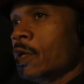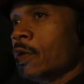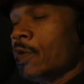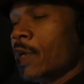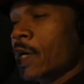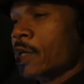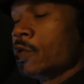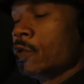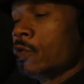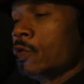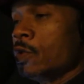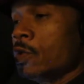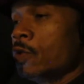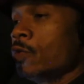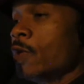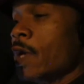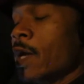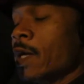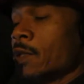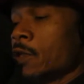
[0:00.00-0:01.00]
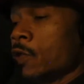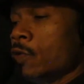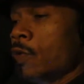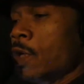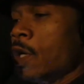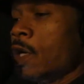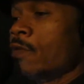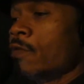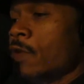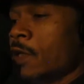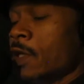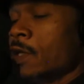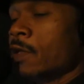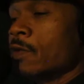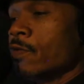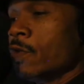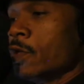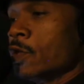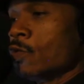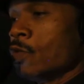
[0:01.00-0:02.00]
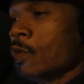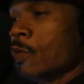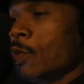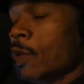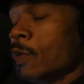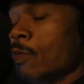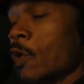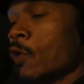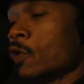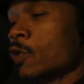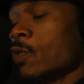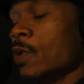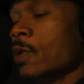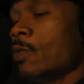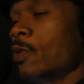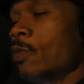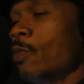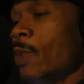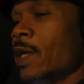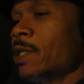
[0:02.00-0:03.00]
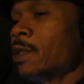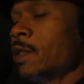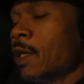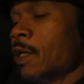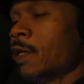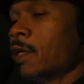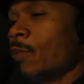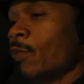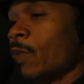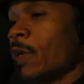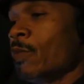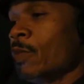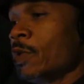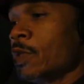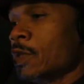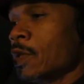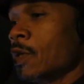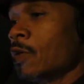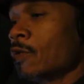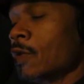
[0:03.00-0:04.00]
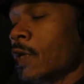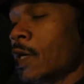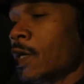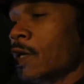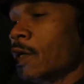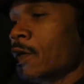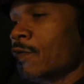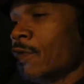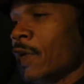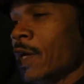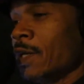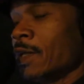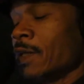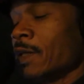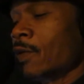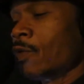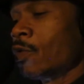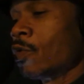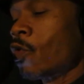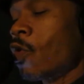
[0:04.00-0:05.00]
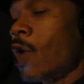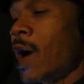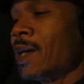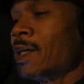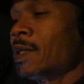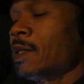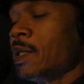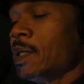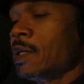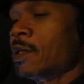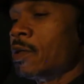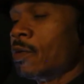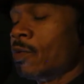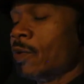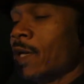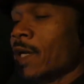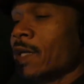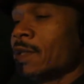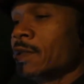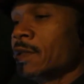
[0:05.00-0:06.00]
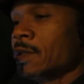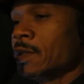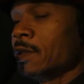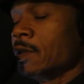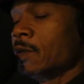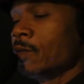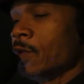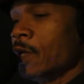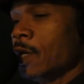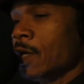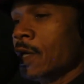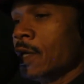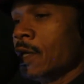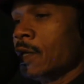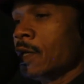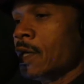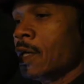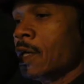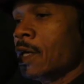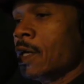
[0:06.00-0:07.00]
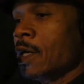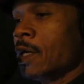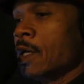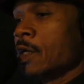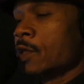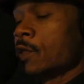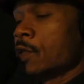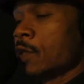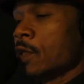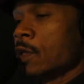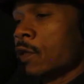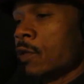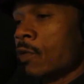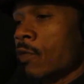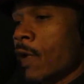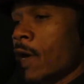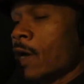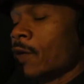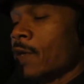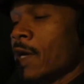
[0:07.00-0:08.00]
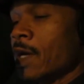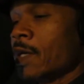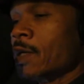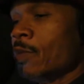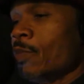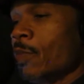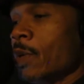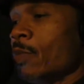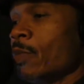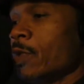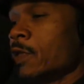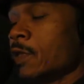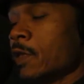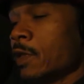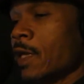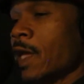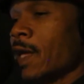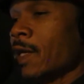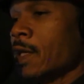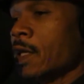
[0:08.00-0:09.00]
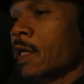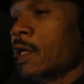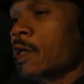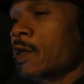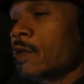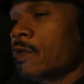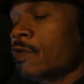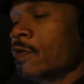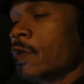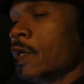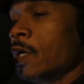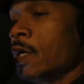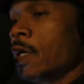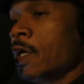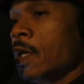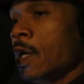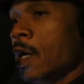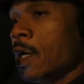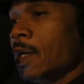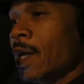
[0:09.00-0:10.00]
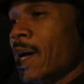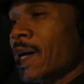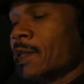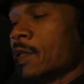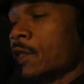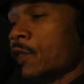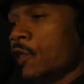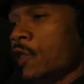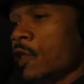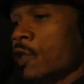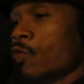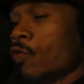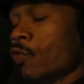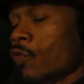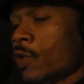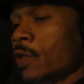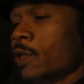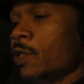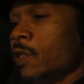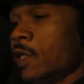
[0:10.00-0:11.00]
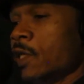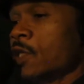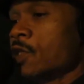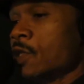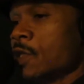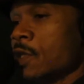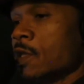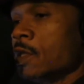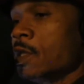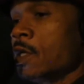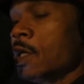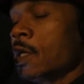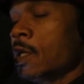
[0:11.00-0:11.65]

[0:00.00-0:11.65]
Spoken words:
that you do that to love an individual. But most people base their commitments on love, and the quality of the relationship then is centered around that commitment to that love, and not the general condition